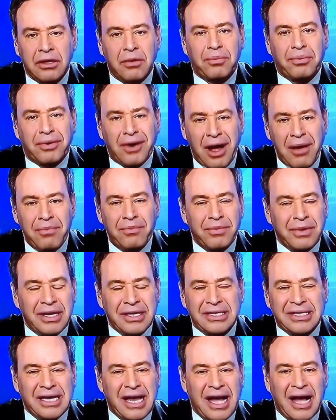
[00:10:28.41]
The problem
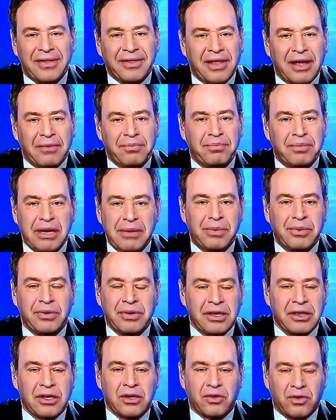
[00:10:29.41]
is not that people
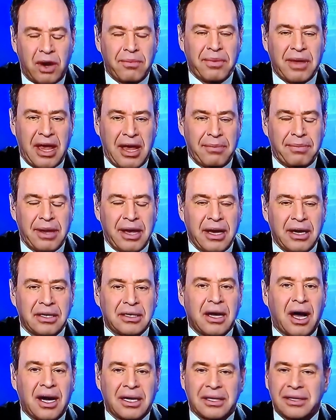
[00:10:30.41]
in the Trump campaign
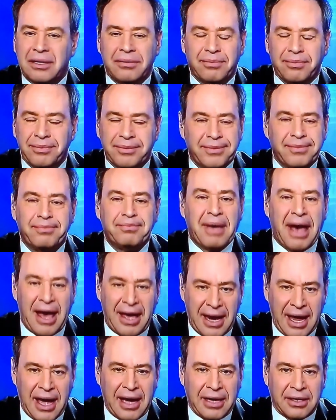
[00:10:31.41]
talk to
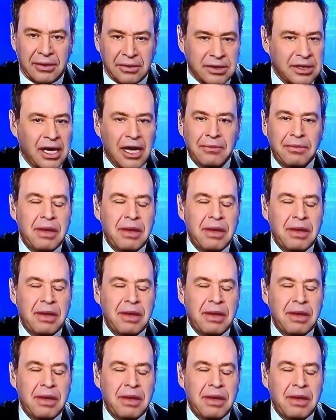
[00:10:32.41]
bad actors.